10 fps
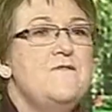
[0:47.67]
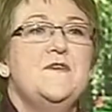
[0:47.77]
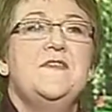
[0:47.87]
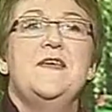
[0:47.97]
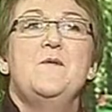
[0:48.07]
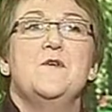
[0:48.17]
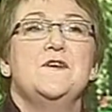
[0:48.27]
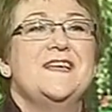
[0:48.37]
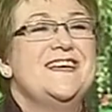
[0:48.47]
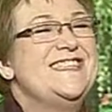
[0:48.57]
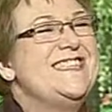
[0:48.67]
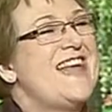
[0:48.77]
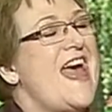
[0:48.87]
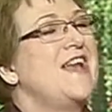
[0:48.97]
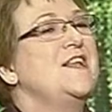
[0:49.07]
Everything worked
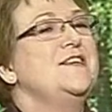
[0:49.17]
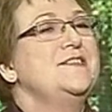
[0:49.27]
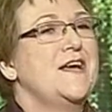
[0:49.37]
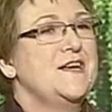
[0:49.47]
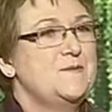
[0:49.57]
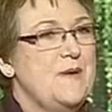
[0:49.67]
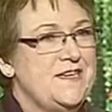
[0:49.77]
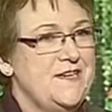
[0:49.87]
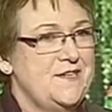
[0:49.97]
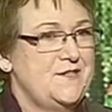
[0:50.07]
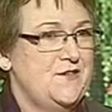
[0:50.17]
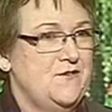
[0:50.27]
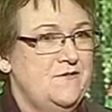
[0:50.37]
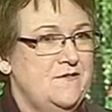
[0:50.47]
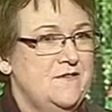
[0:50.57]
exactly as I expected it
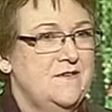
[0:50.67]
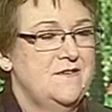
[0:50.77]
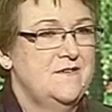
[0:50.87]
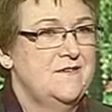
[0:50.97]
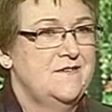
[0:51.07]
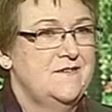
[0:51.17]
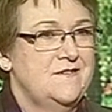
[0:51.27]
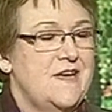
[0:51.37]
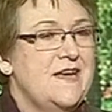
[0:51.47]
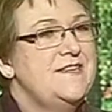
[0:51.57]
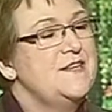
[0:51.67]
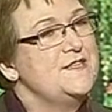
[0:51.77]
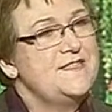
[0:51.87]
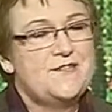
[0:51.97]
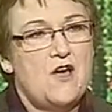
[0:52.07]
to mm -hmm.
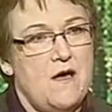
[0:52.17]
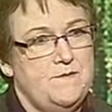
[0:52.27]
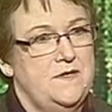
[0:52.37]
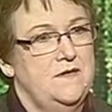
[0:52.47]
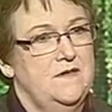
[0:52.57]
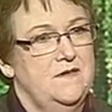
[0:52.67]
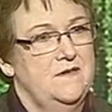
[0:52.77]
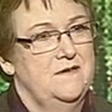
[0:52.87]
until it stopped.